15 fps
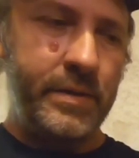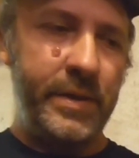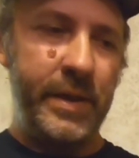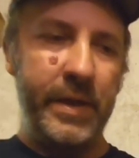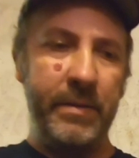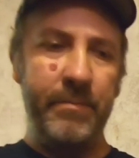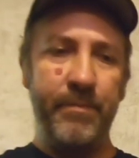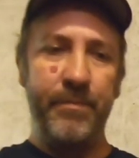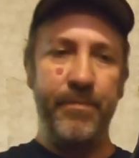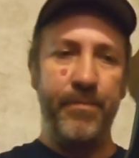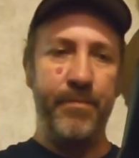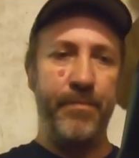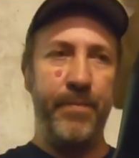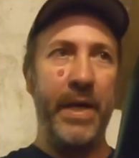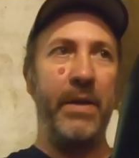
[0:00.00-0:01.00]
the
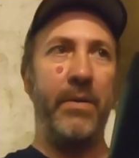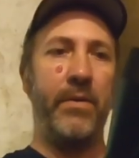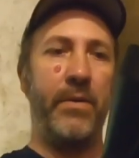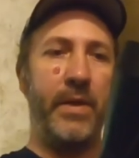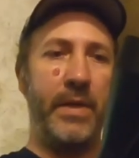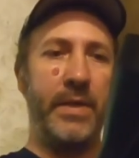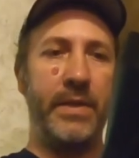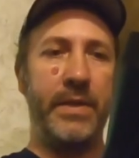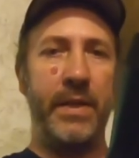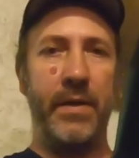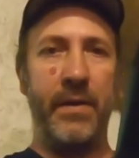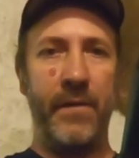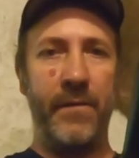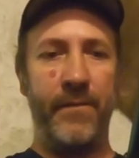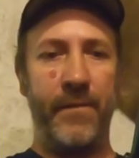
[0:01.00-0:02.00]
barrel
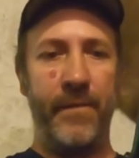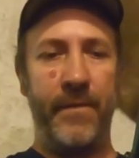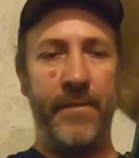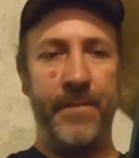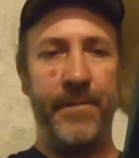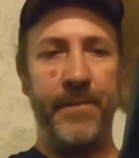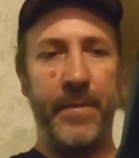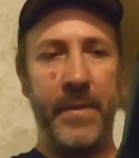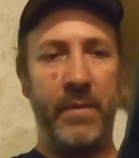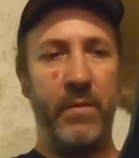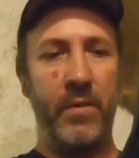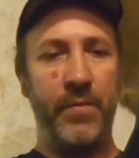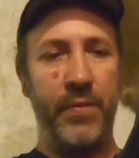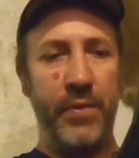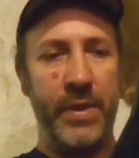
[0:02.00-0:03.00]
itself. And
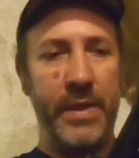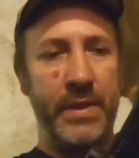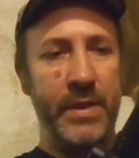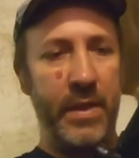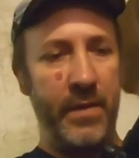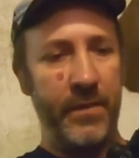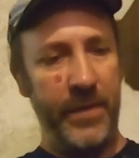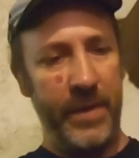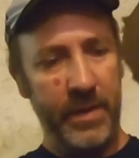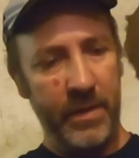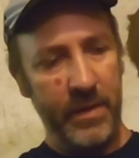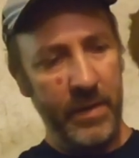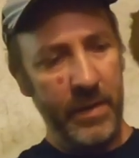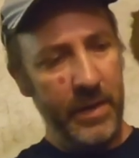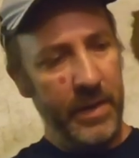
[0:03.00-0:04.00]
we'll pull this off
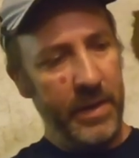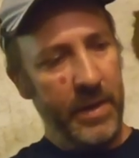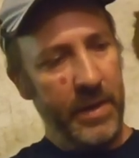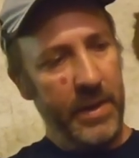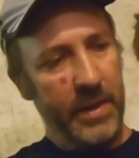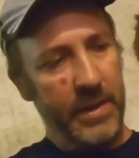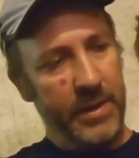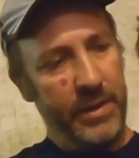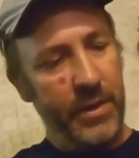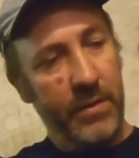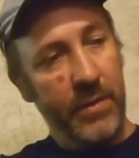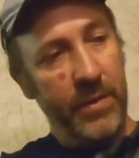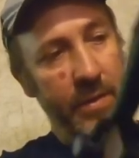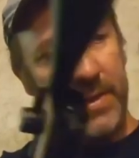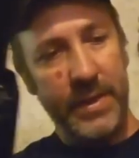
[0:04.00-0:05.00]
here and show
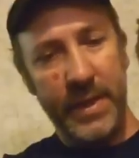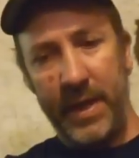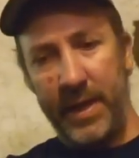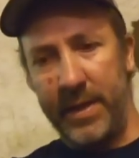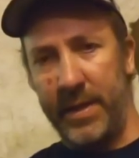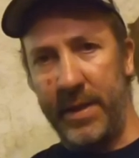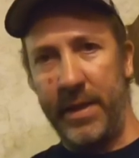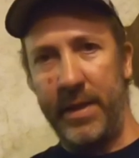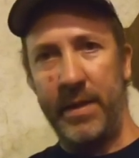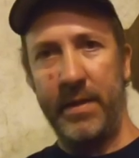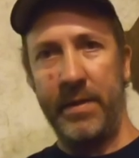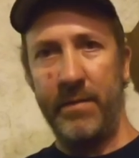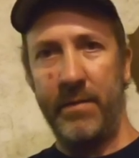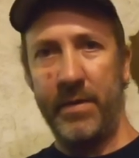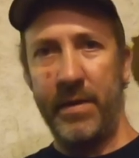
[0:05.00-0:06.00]
you exactly
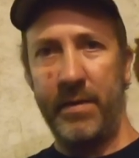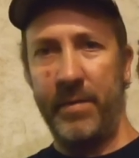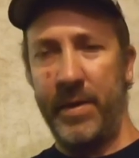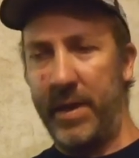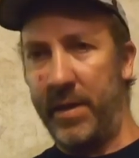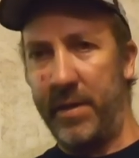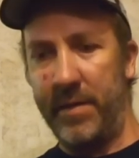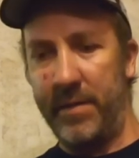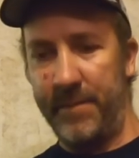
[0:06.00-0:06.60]
what I mean.